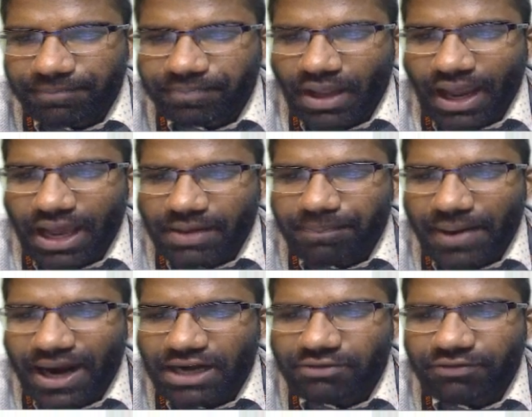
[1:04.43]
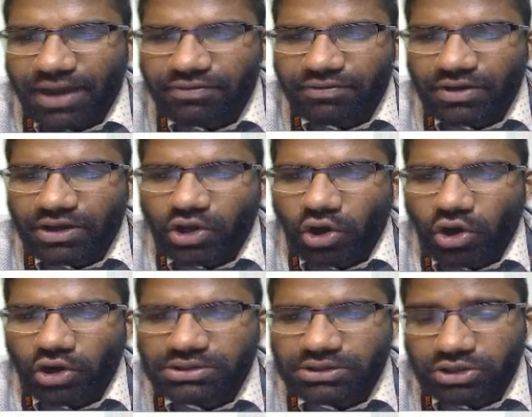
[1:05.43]
and part 5
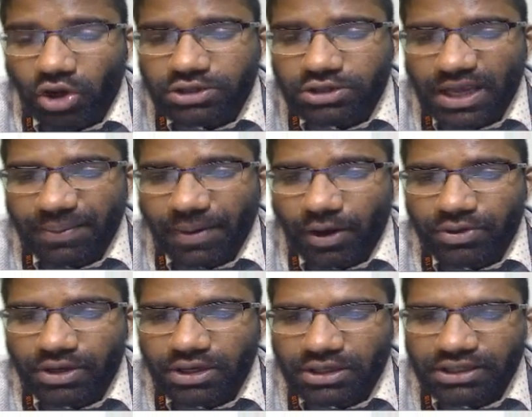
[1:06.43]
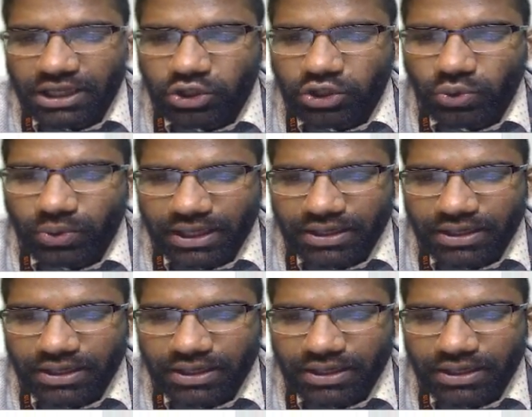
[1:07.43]
talks about the union,